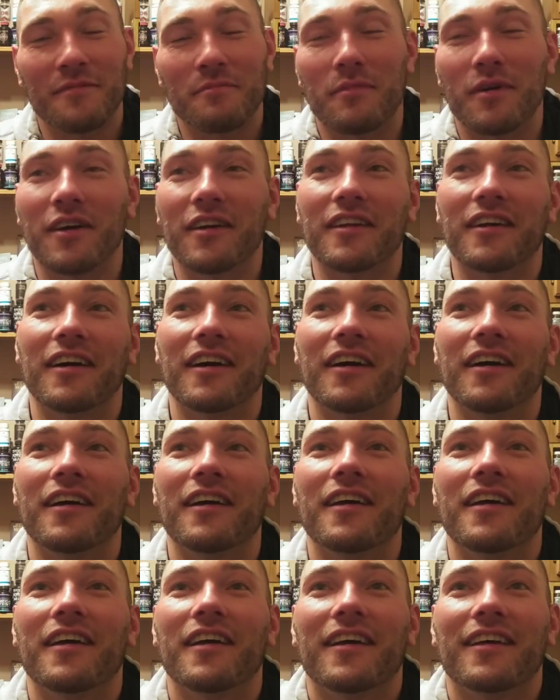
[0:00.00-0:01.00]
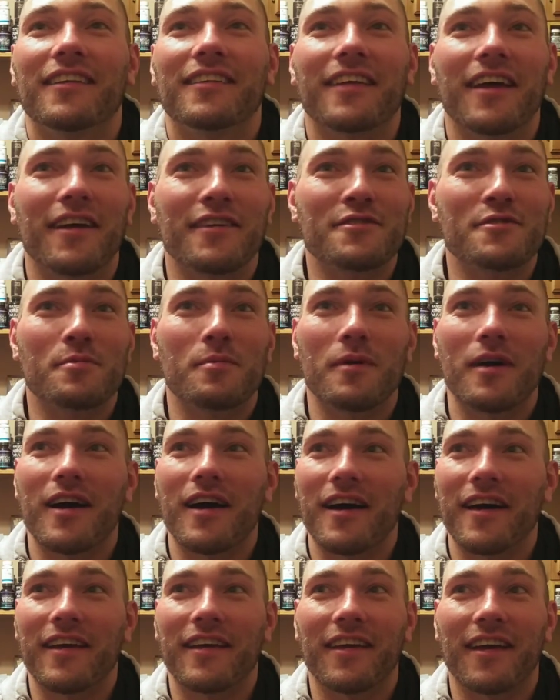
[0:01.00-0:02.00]
But that's
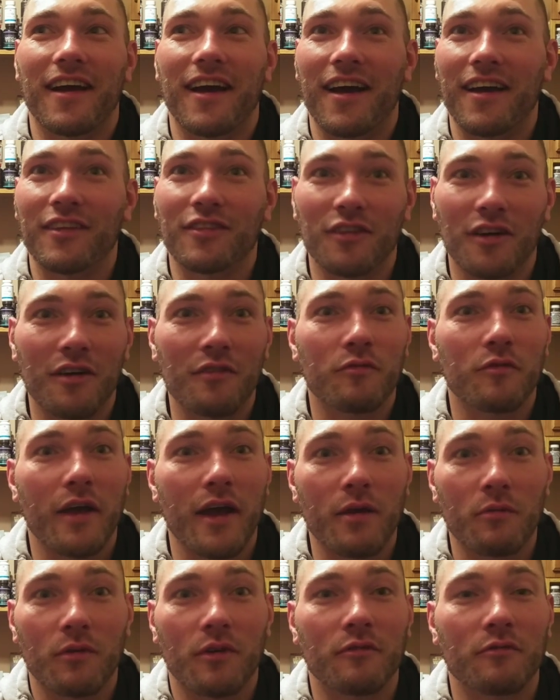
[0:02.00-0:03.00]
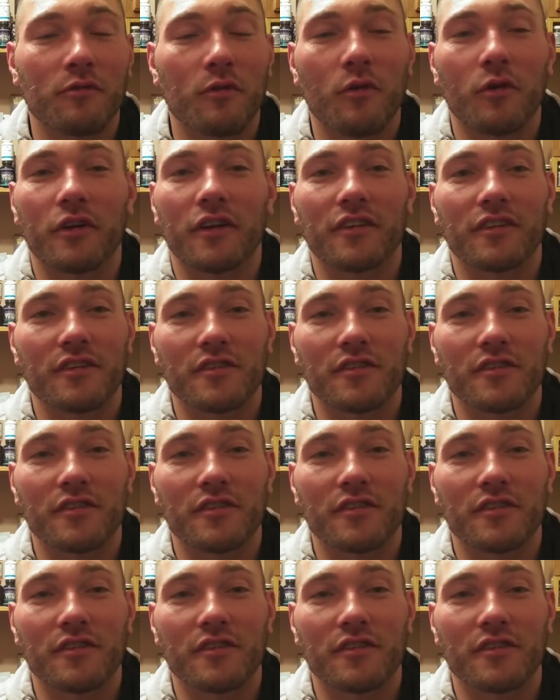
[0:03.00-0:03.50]
why I love Rad140.